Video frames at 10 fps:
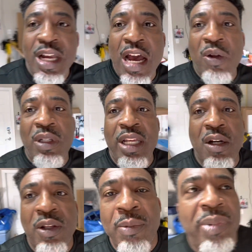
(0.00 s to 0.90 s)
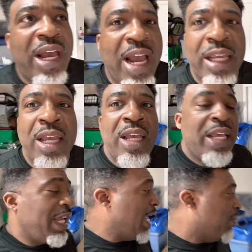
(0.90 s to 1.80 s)
outlet on the back
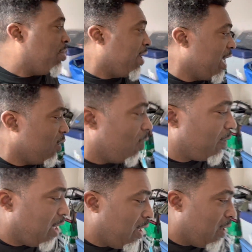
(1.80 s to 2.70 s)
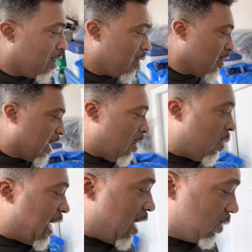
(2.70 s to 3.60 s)
and bring it over here
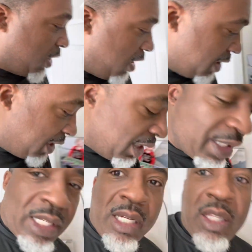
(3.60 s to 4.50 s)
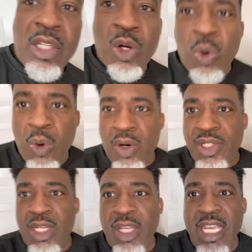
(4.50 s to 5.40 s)
without causing the, the core
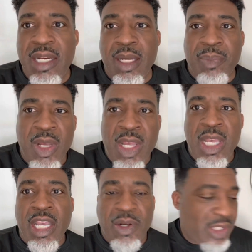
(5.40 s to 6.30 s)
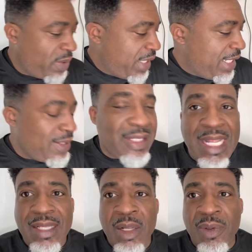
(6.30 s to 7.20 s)
to heat up. You know, so it's
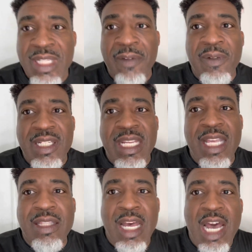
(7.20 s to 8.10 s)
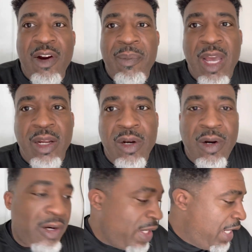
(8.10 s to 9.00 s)
it, it'll definitely take the higher amount of
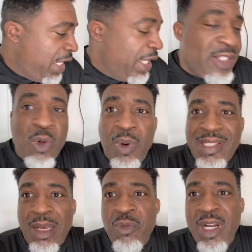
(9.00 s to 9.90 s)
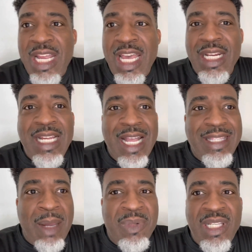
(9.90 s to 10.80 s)
current. So once I went ahead and got
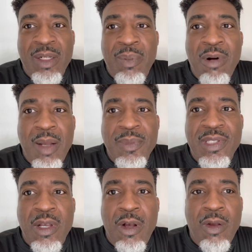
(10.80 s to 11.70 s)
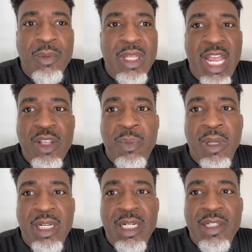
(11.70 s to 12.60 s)
that particular problem solved and you
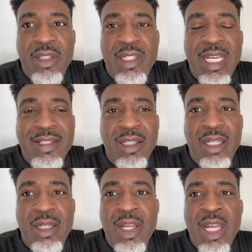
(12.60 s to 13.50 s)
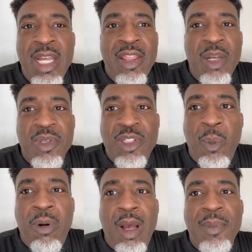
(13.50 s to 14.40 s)
plug it into the Tesla, there was no
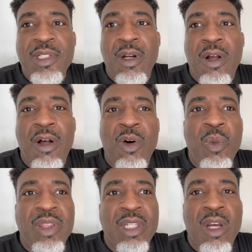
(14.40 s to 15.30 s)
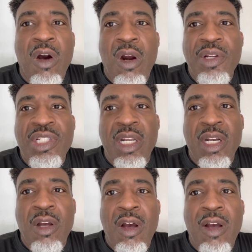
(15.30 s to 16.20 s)
problems at all with the car shutting
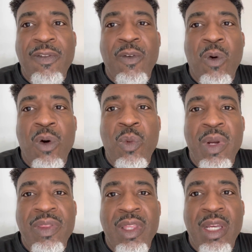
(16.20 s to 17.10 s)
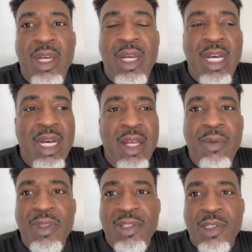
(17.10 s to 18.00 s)
off or with the, uh,
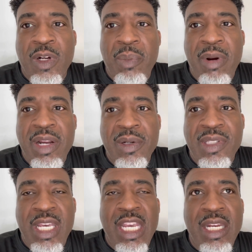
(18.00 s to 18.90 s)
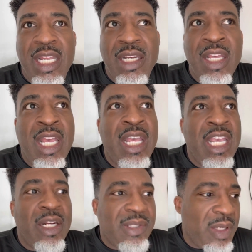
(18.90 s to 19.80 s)
with the circuit breakers kicking in.
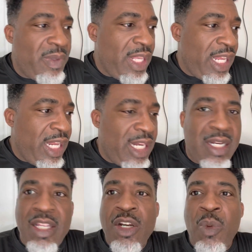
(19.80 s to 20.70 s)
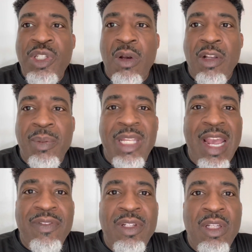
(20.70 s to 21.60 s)
You know, so in the end, you know, what you ultimately
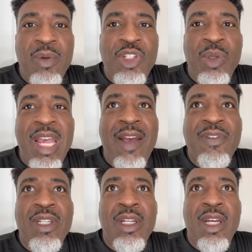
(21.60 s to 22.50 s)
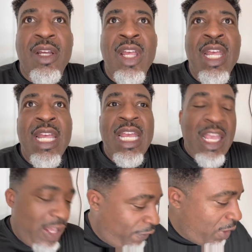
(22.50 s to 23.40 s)
have to do is you have to,
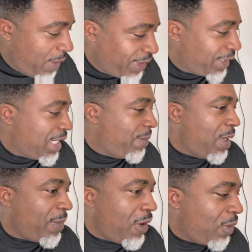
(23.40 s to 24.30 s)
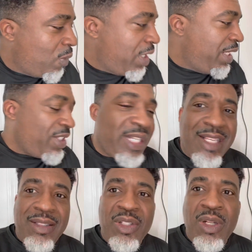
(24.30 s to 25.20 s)
if you're able to come up on one of these
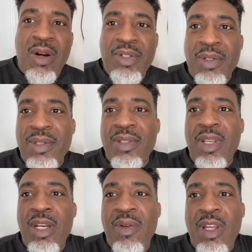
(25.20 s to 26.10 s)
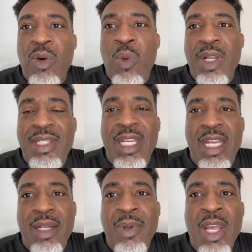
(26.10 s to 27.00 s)
Tesla chargers, you know, that are
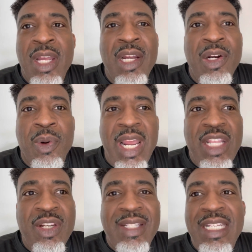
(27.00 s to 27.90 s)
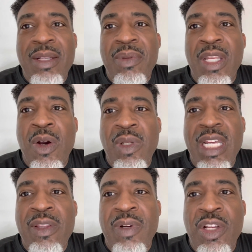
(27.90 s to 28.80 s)
110, great. You just need to, the only
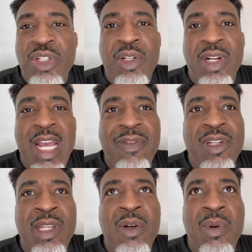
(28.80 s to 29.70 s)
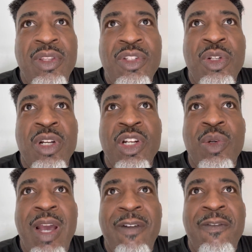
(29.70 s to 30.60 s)
other issue you're gonna have to deal with is you're gonna
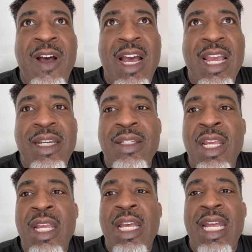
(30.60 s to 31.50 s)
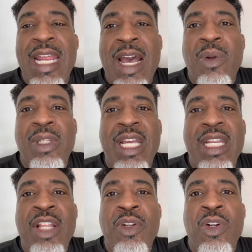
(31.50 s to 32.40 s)
try to find an outlet
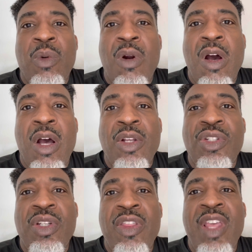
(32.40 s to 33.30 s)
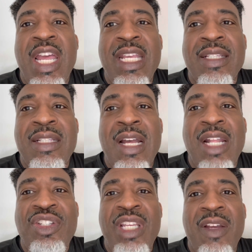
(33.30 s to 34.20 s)
in your garage that is not
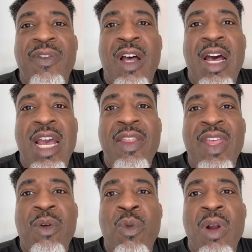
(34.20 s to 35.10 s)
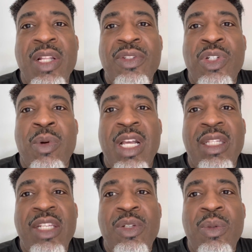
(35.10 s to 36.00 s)
GFI that runs
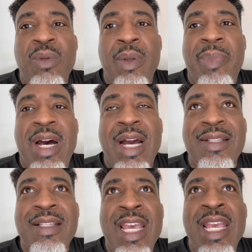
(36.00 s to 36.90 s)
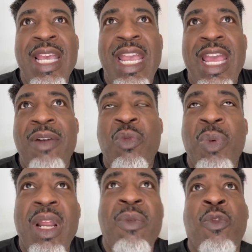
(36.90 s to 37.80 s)
directly to the box. And, and for